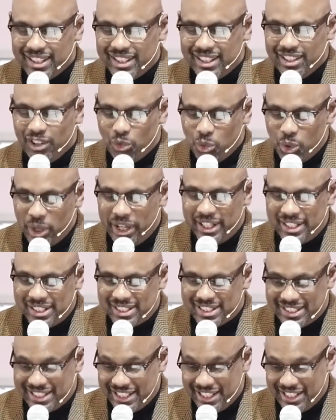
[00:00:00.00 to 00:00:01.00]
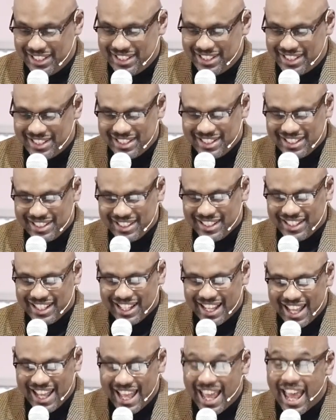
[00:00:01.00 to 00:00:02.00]
The wind ceased.
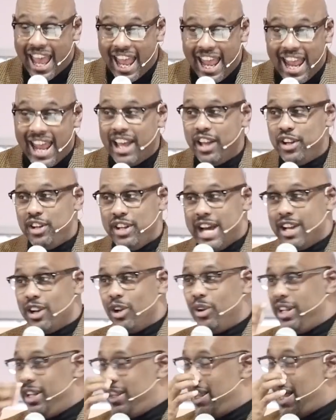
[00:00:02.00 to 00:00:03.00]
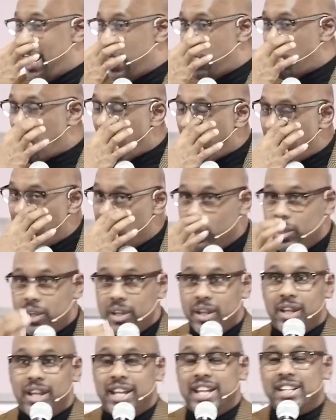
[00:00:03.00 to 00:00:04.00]
And not only that,
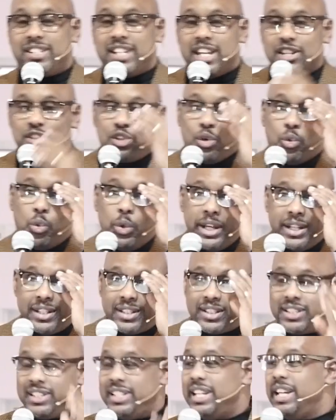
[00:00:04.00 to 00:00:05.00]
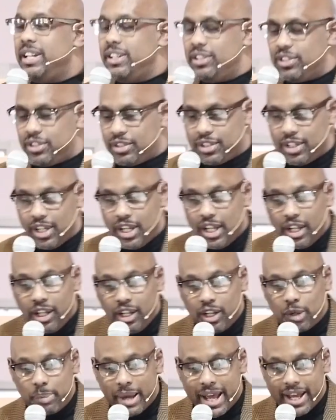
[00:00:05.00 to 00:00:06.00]
it says the wind ceased.
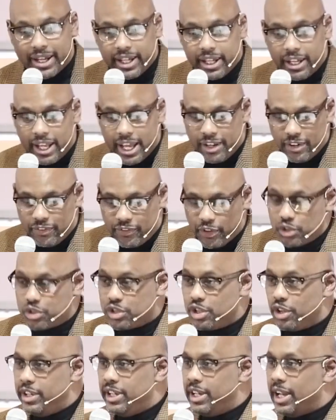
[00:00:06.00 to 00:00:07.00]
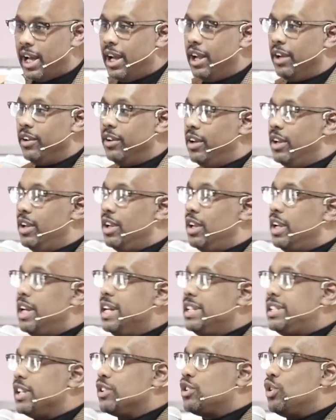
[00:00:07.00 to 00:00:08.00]
Look back at verse 39.
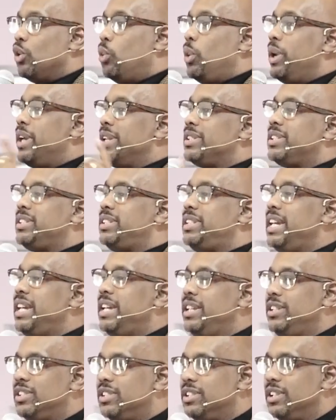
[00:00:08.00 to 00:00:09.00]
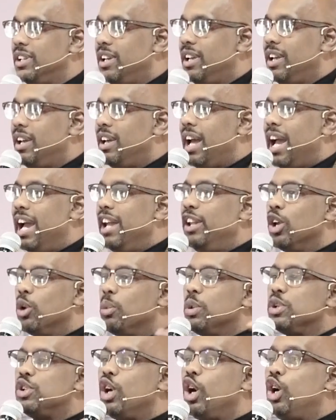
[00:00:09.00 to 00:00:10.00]
It says the wind ceased and there
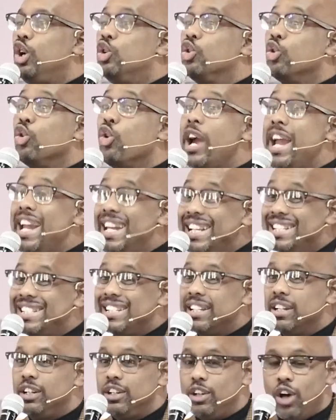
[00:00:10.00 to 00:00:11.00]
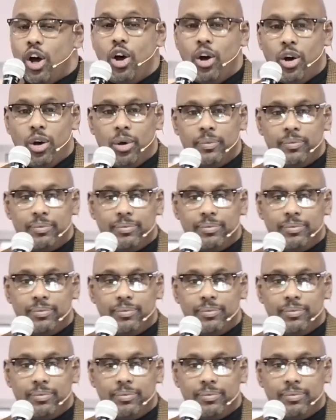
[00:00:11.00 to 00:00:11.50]
was a great calm.